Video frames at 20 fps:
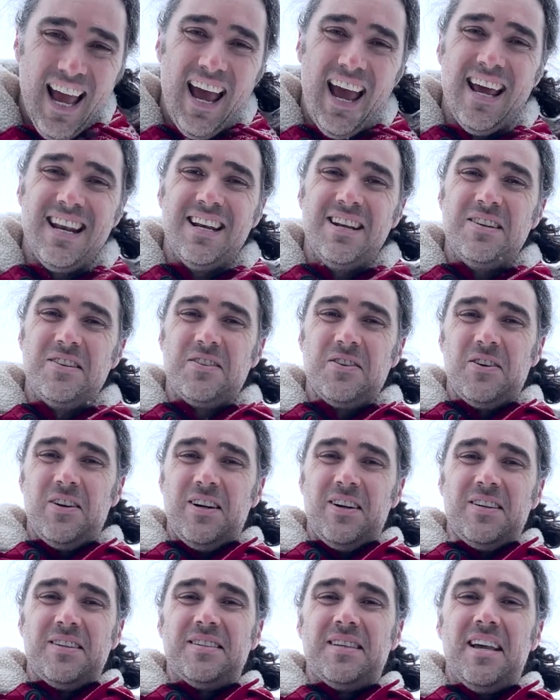and enjoy
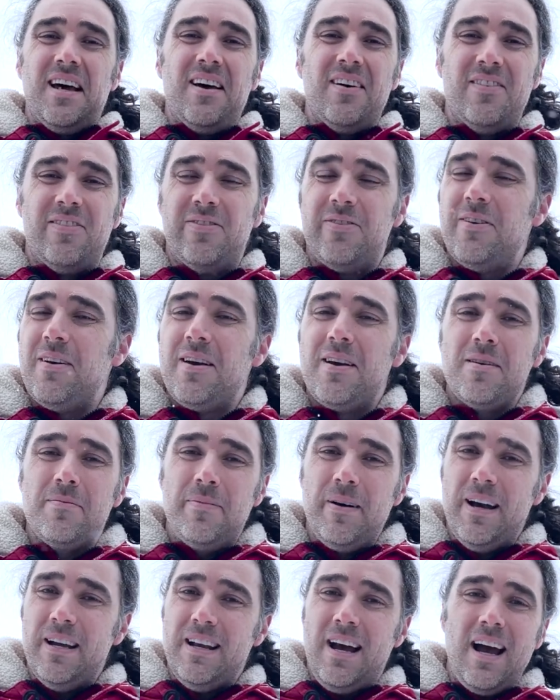yourself
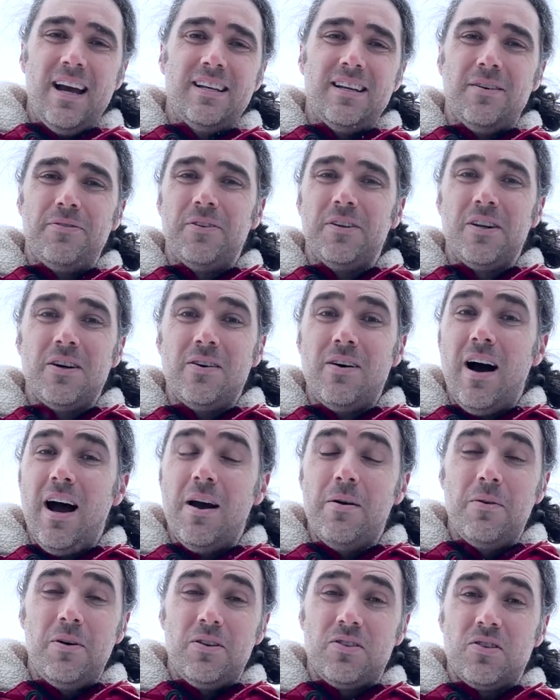but I definitely know
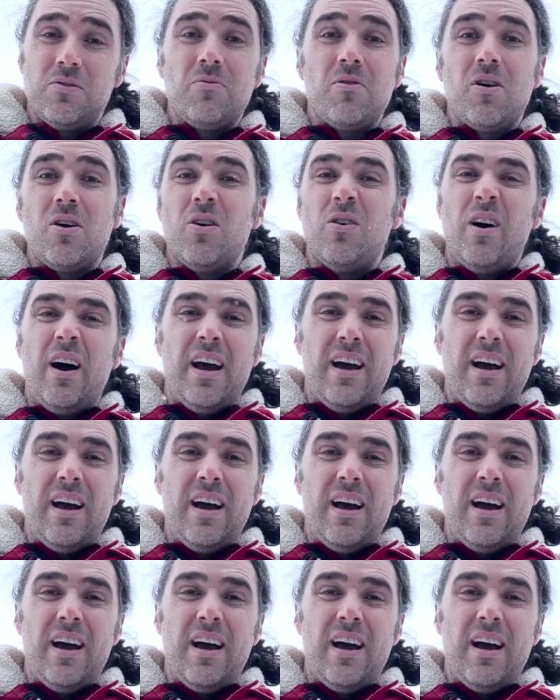I will tomorrow.